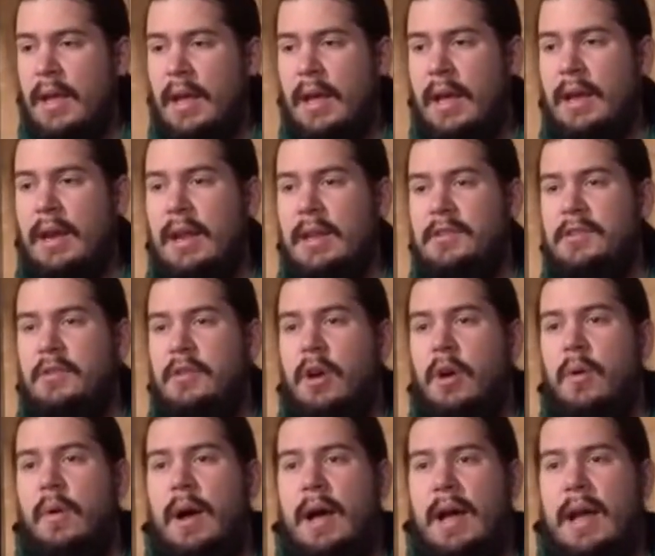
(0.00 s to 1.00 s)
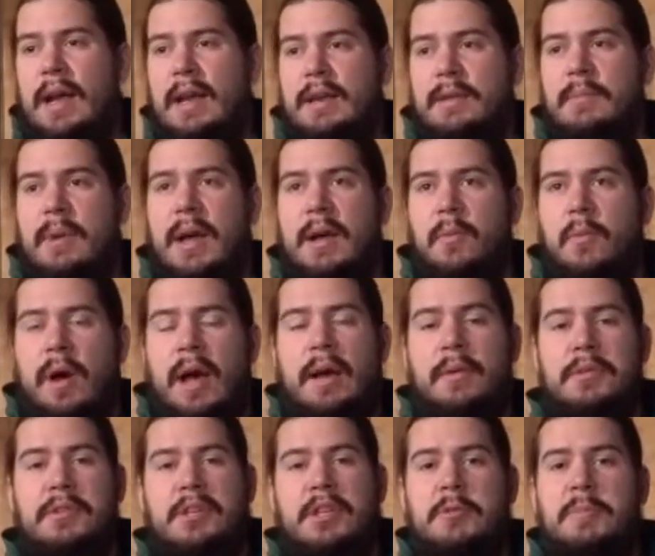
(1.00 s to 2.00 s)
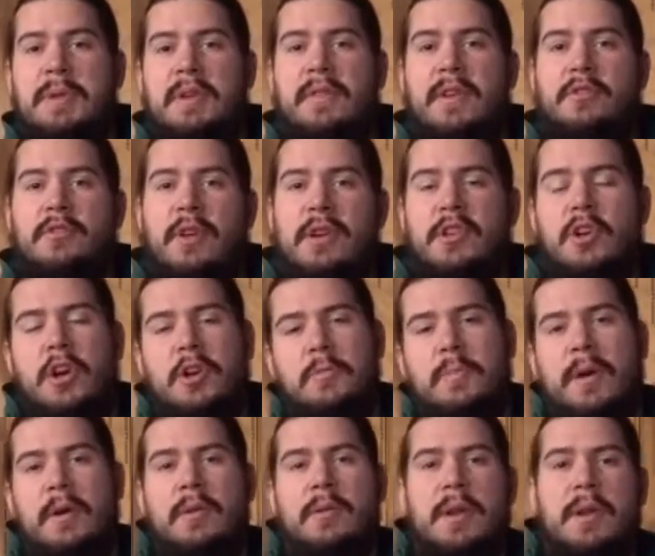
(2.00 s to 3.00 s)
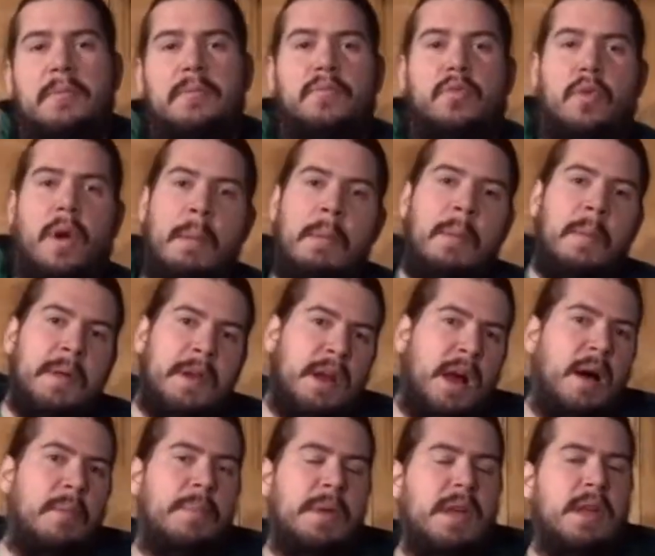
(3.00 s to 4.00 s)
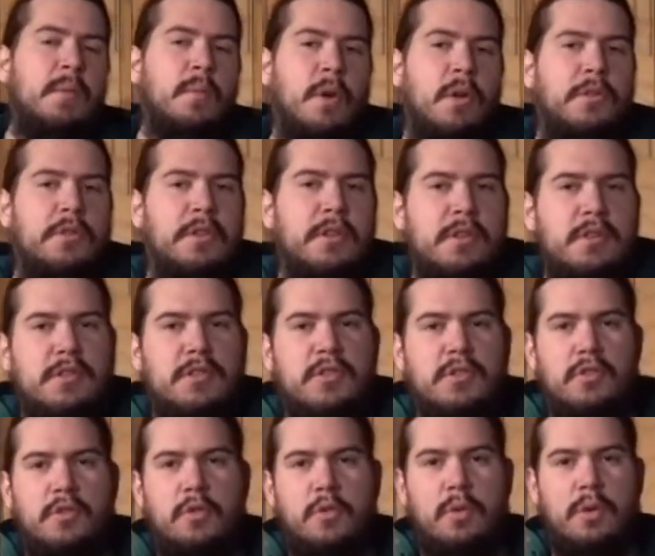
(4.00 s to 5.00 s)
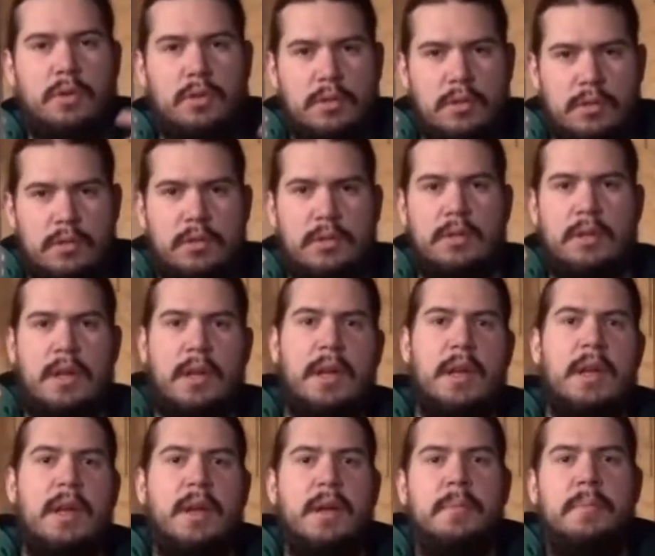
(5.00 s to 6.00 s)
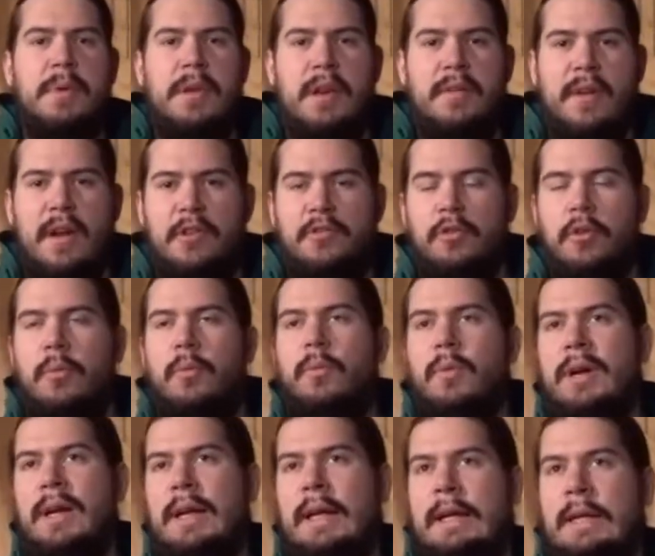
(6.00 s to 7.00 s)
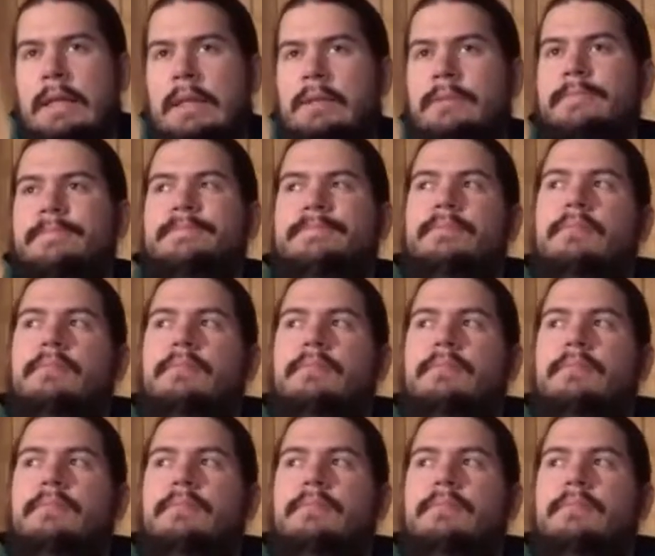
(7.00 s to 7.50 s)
And as you know, why I would start to be an adventurer, I talked about it probably not being worth it to be an adventurer. Well,